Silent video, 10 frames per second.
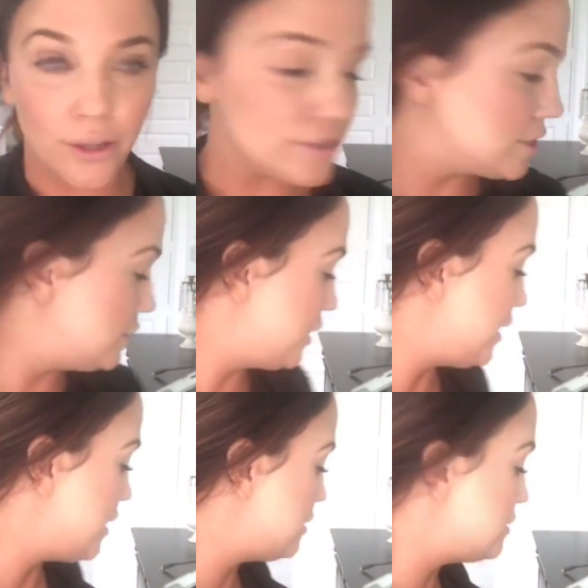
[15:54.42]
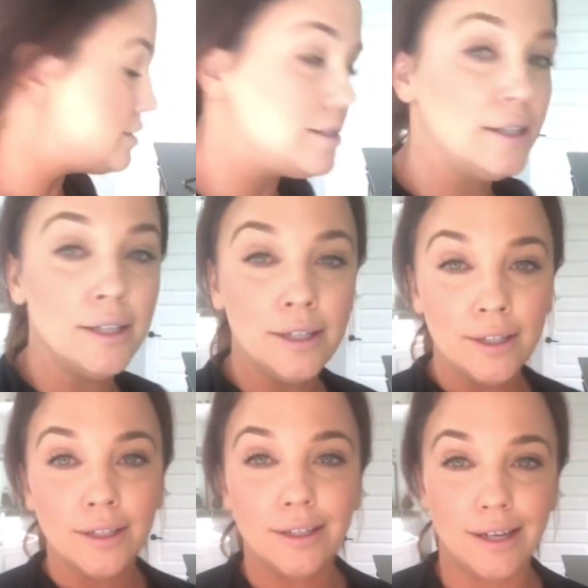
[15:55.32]
those little things,
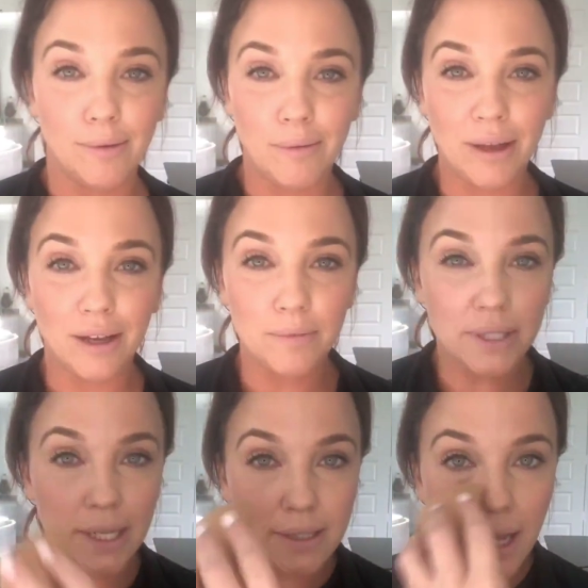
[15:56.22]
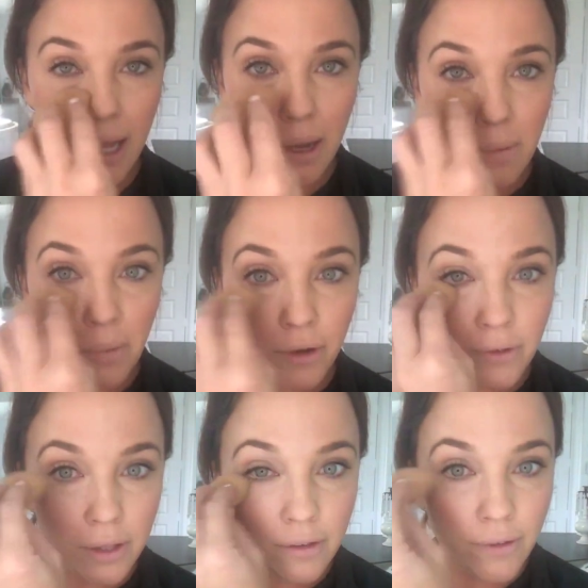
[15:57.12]
now my makeup stays on
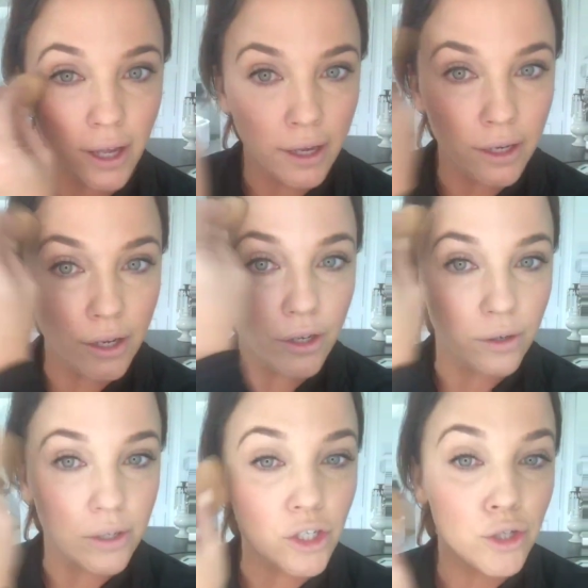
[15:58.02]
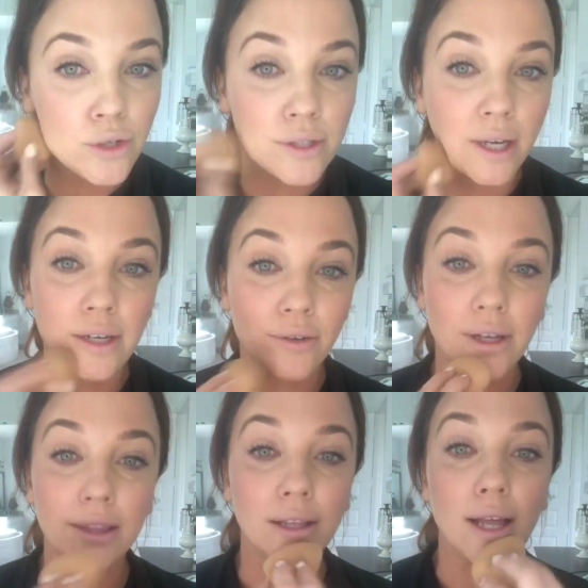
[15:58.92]
perfectly fine, no issues, and I
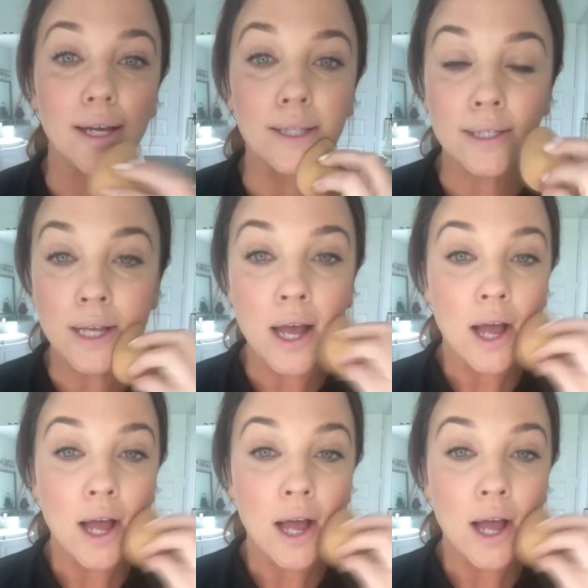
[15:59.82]
don't get the lines.